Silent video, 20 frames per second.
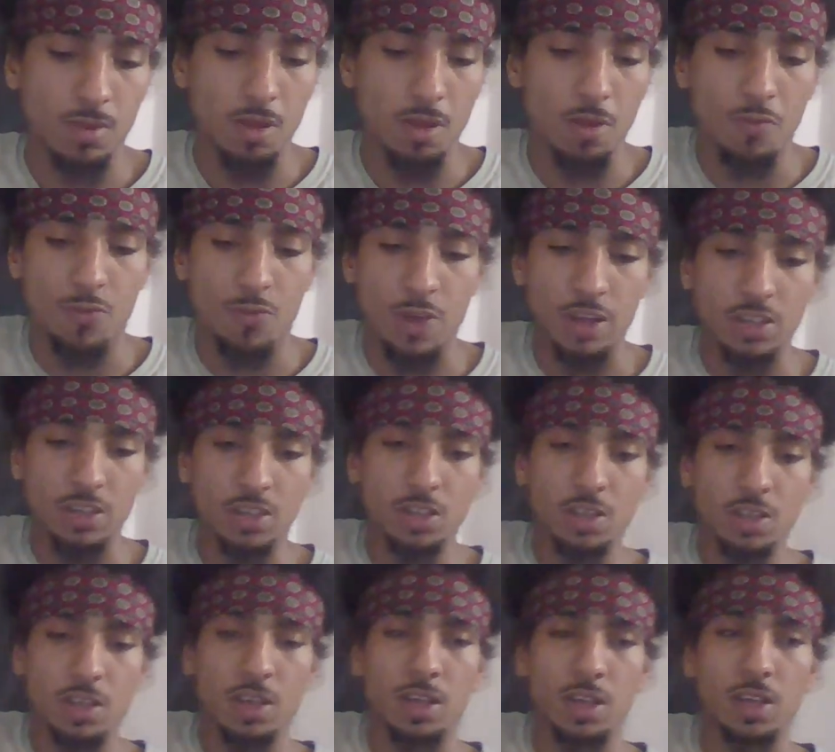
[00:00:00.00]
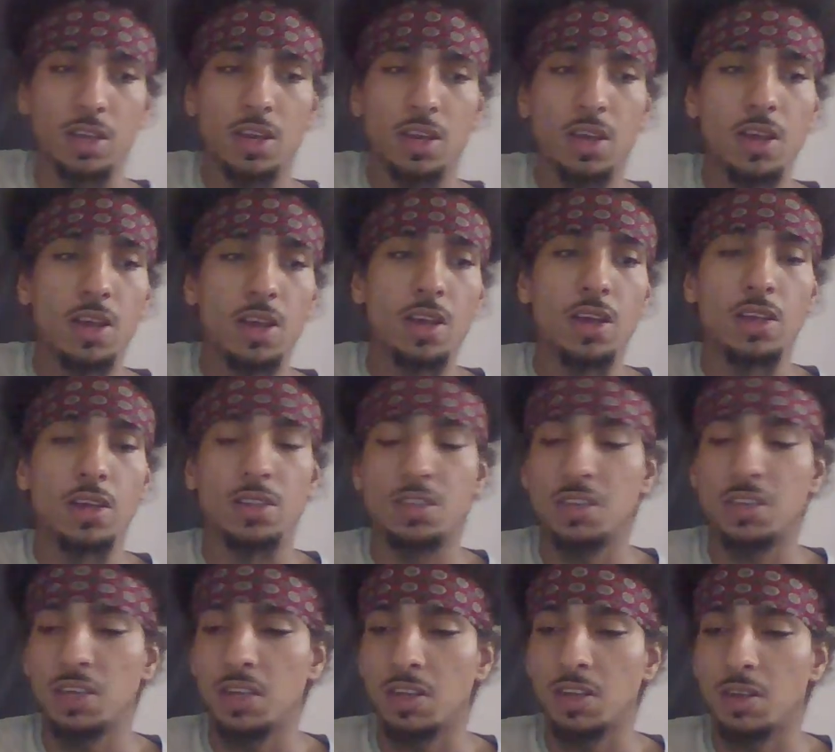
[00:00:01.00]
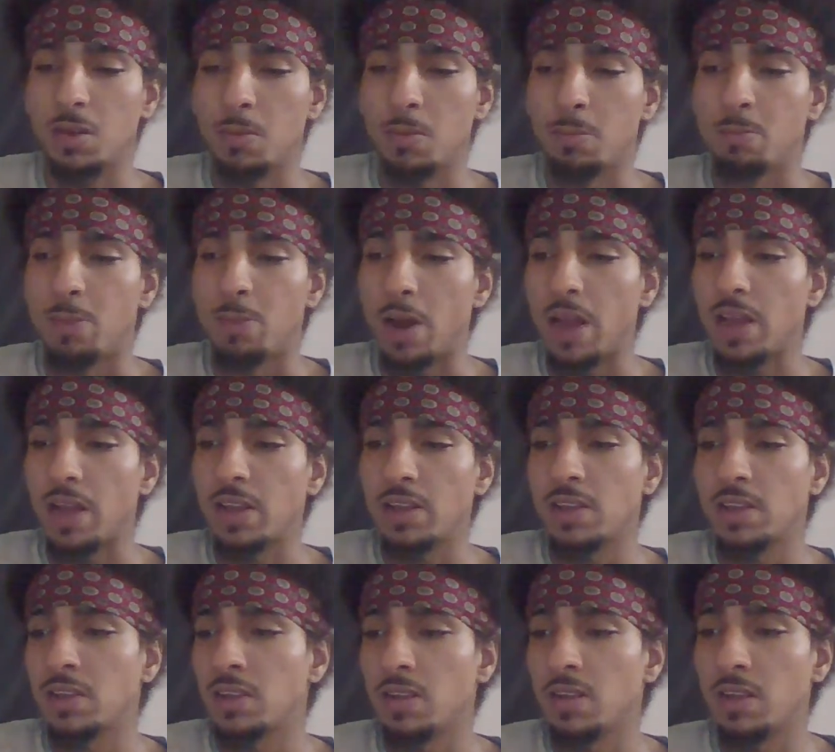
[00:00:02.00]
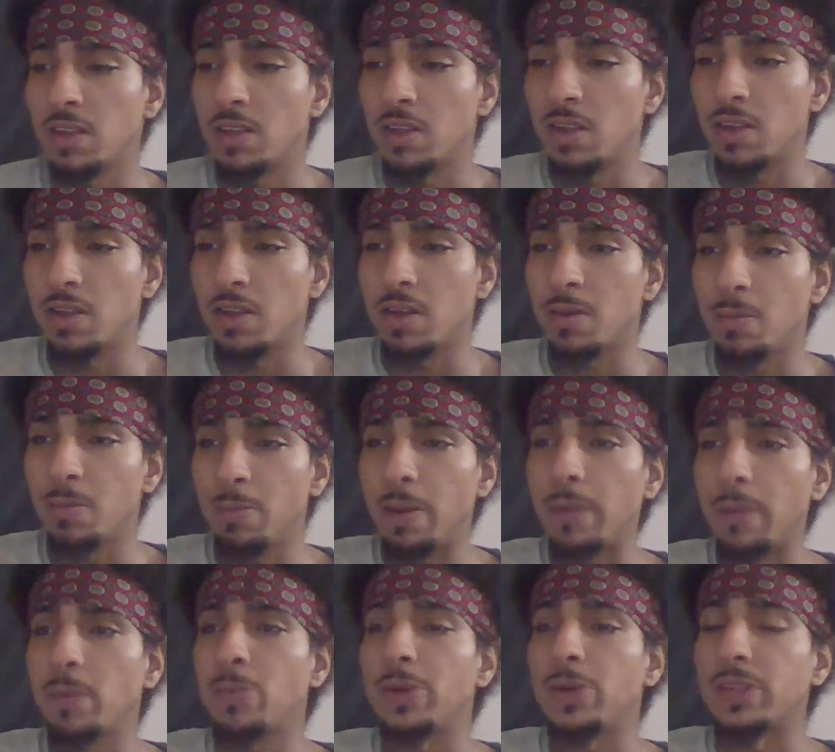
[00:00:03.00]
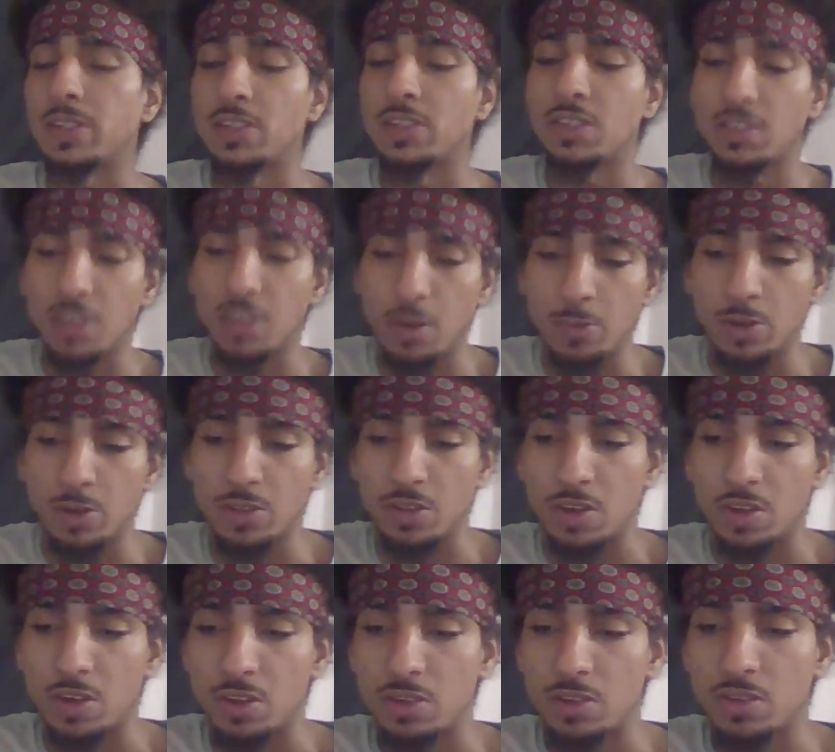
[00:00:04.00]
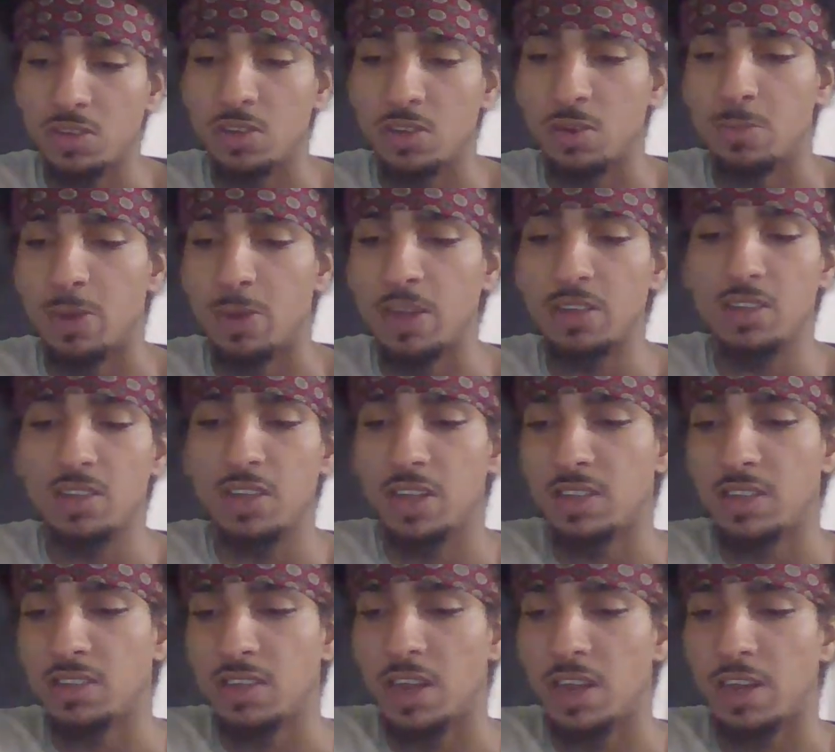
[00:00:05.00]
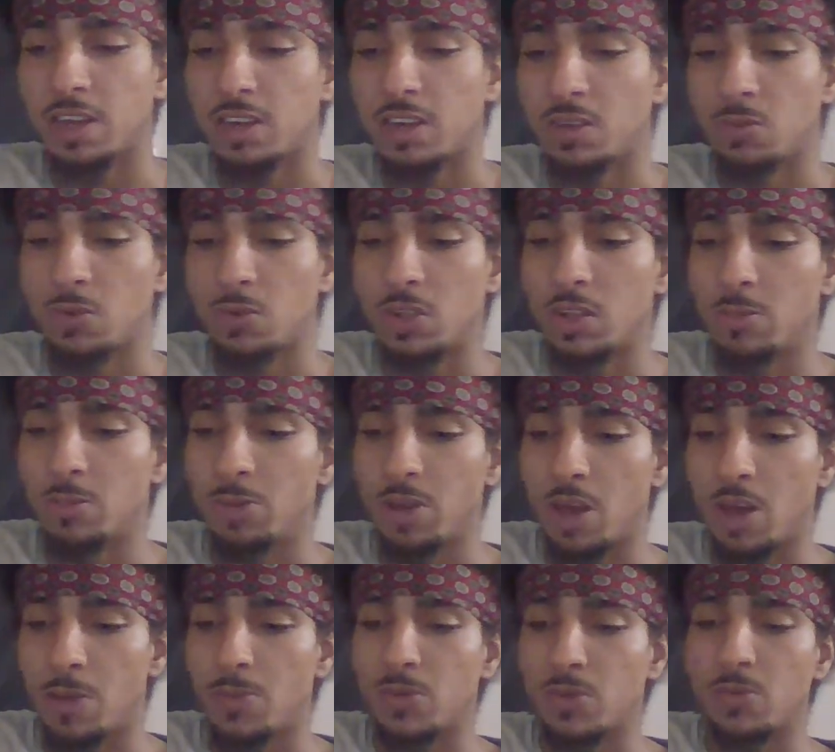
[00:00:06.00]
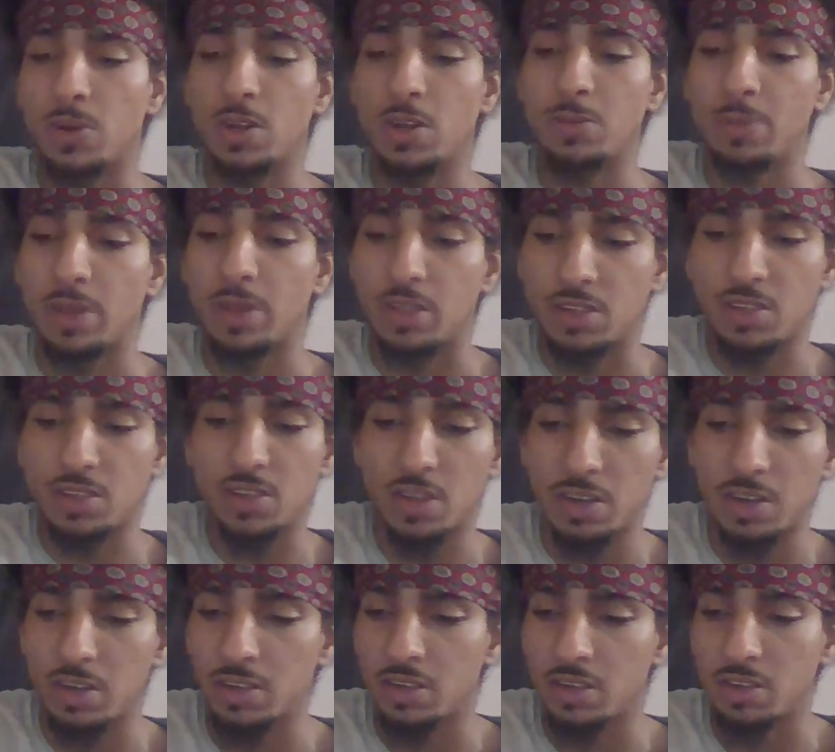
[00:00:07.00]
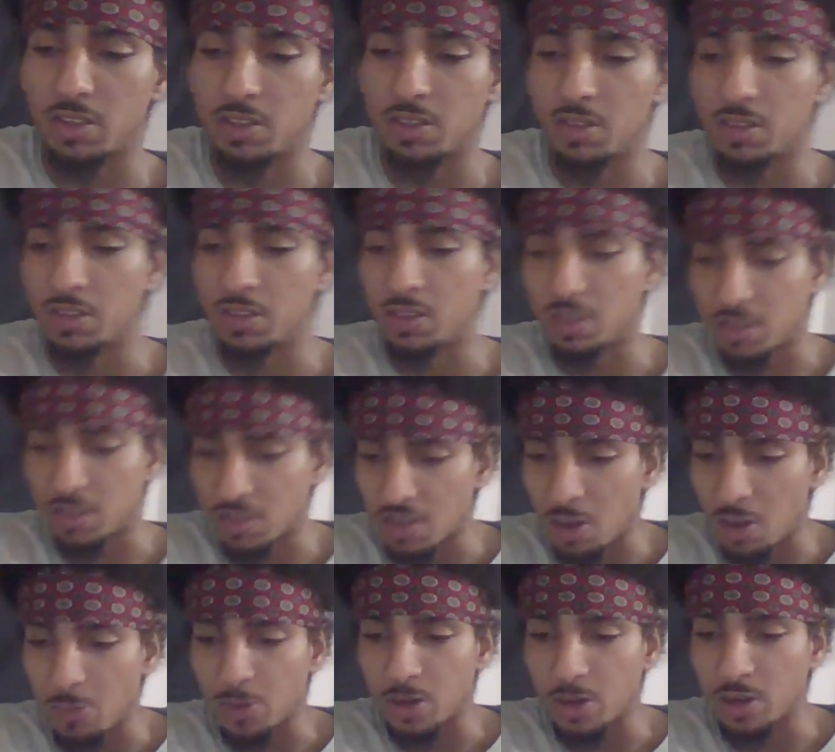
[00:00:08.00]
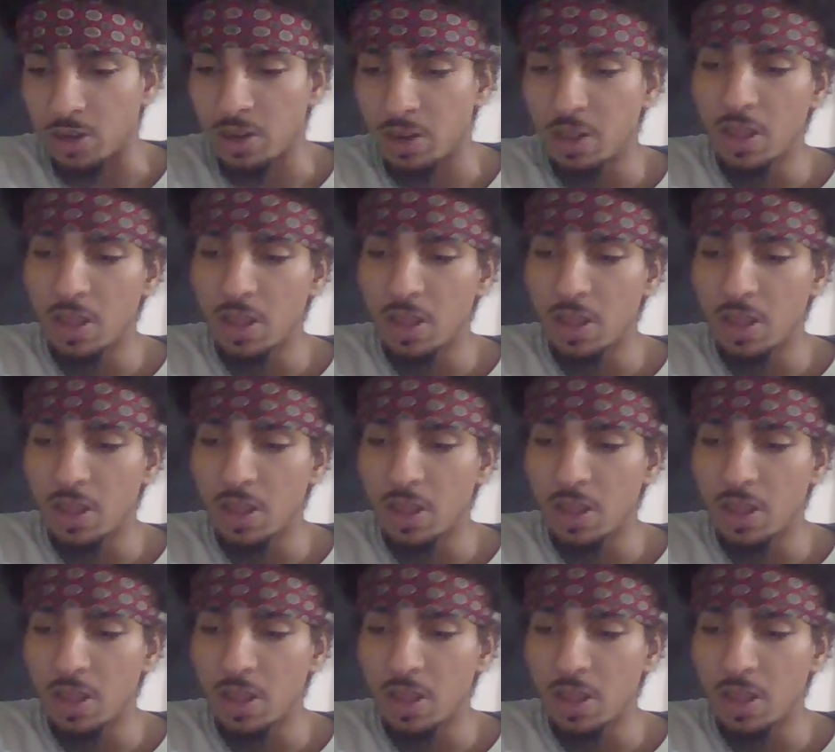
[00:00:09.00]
Eventually, and see, by probably by the summer though. So my site's not going to really be up and running until the summer.